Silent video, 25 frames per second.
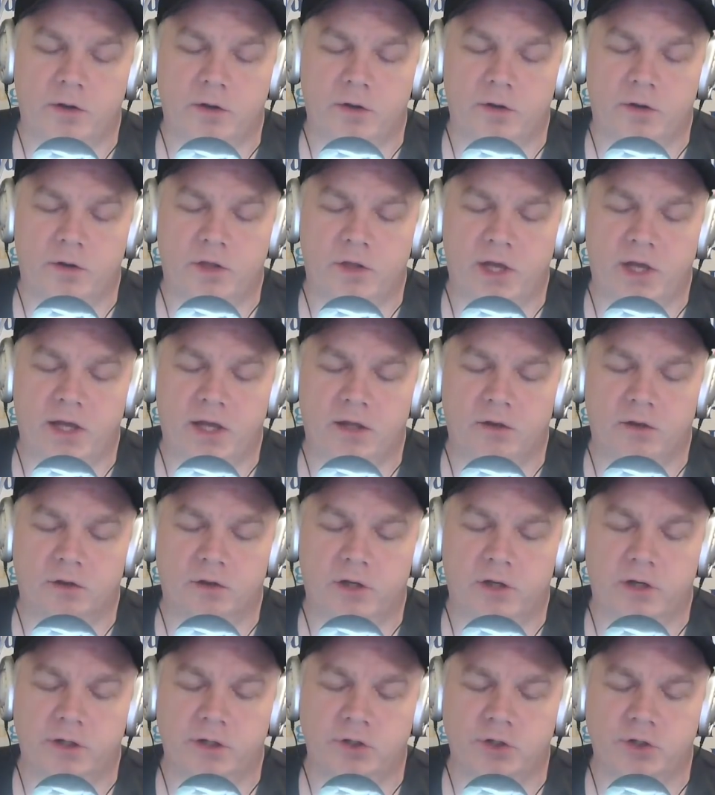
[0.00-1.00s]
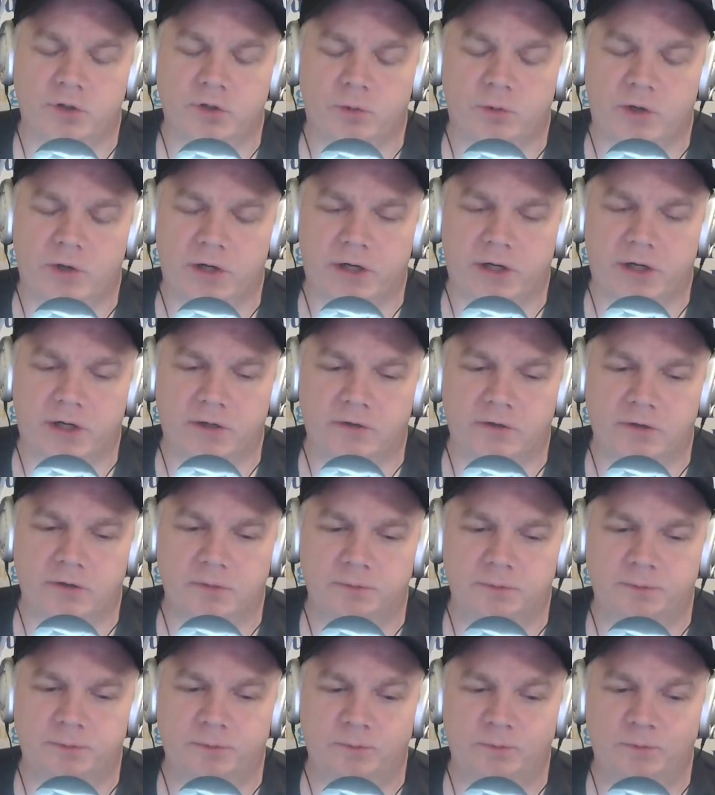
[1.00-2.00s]
they launched the rocket
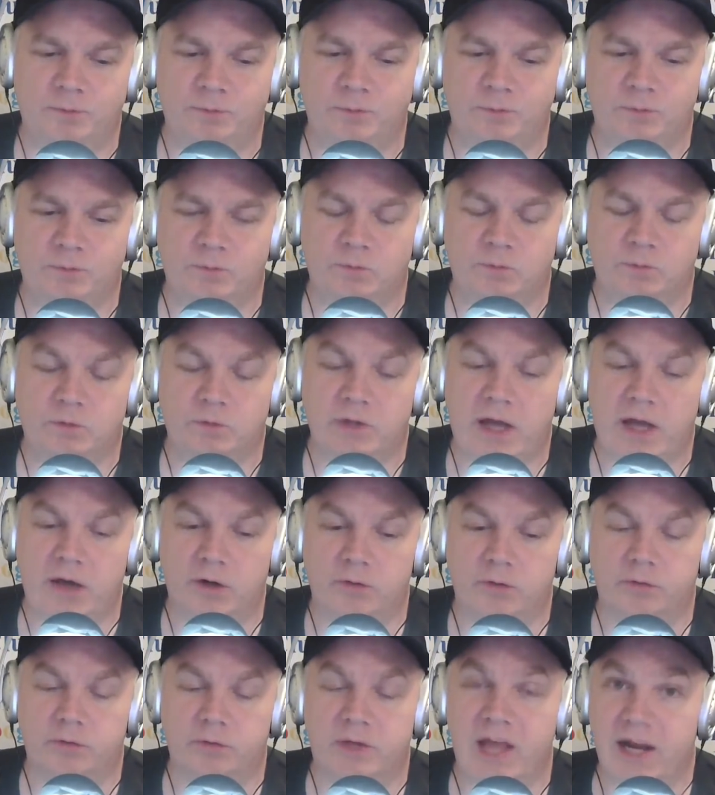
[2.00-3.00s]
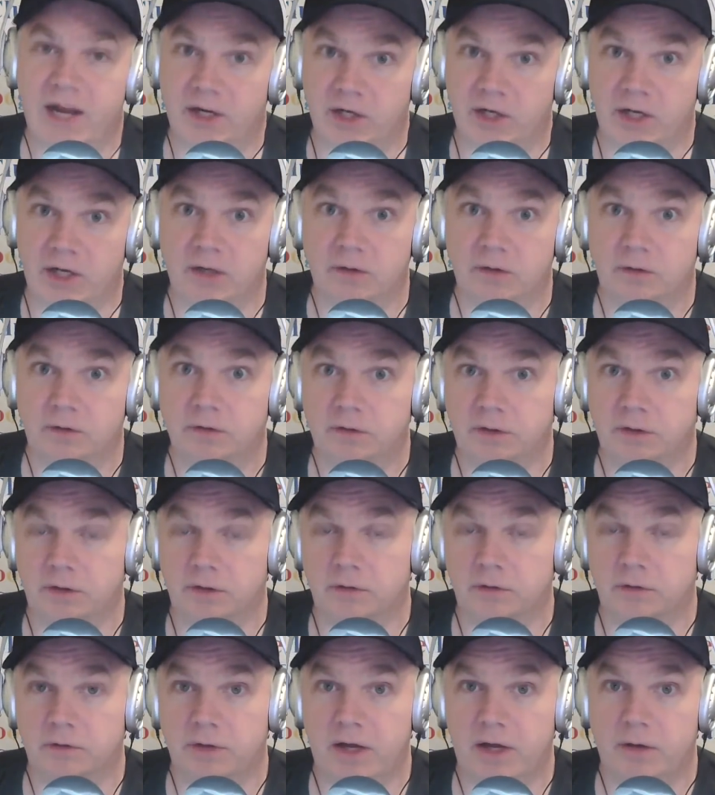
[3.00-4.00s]
out of Kennedy, you
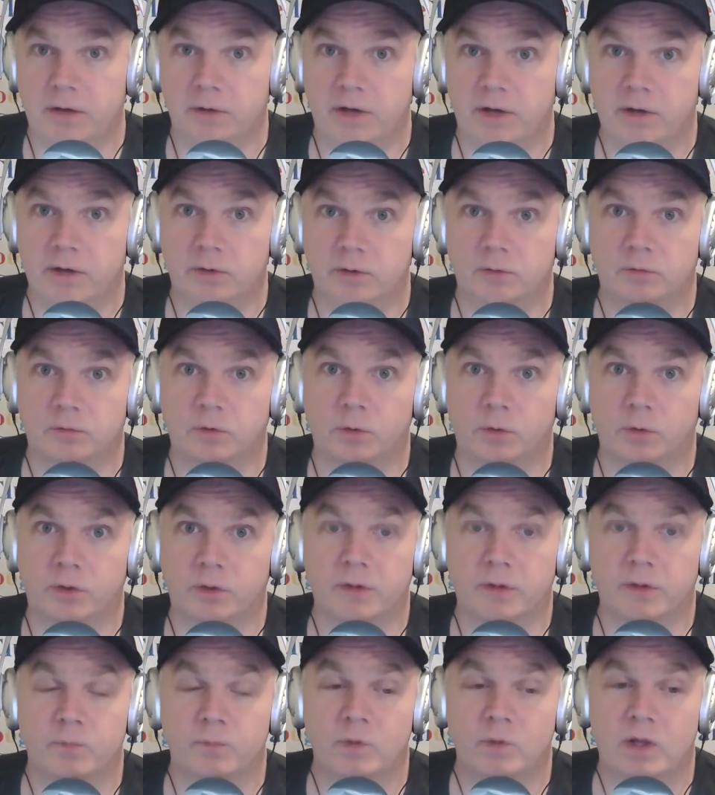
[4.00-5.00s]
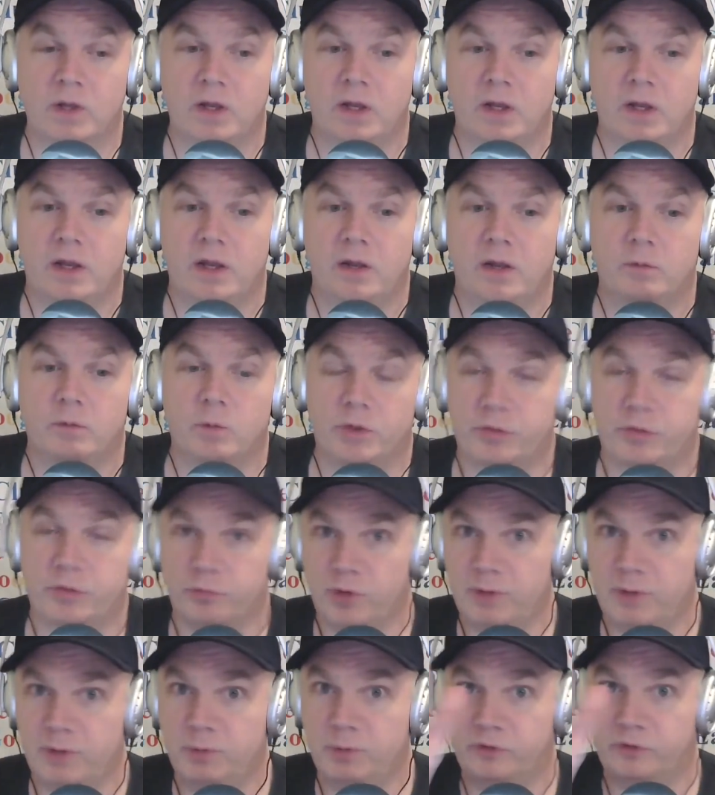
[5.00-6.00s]
know, out in Florida, with
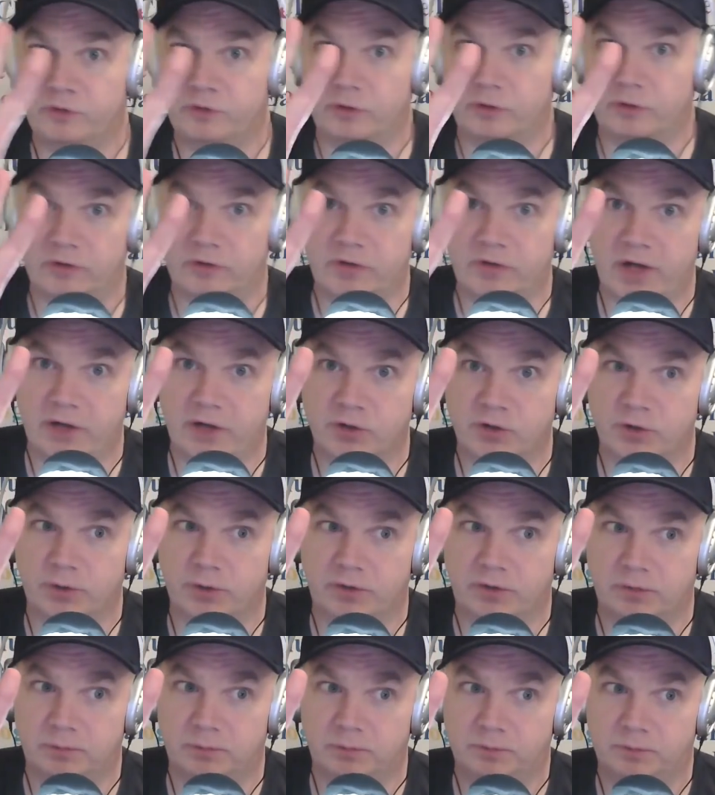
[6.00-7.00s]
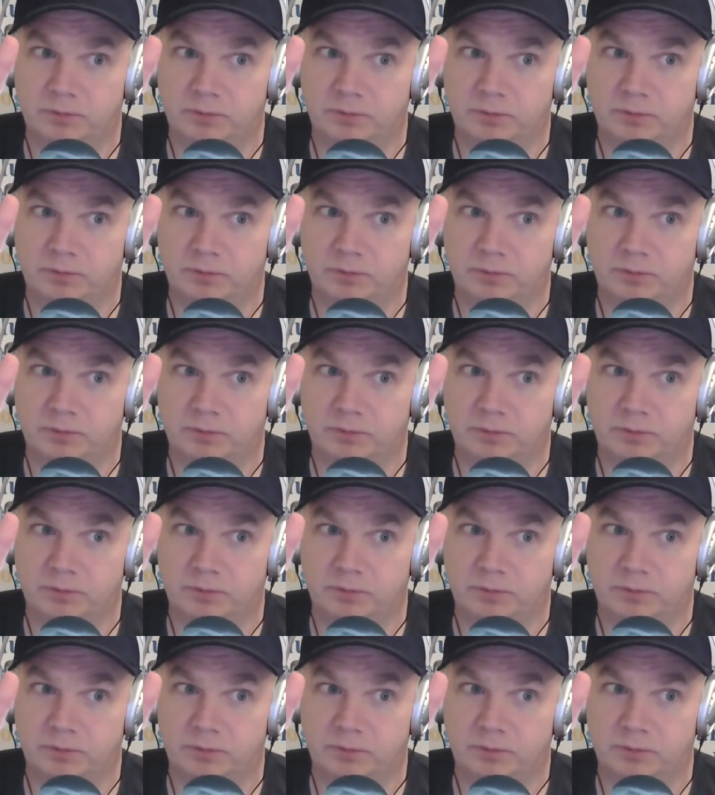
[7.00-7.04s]
3 boosters attached to it.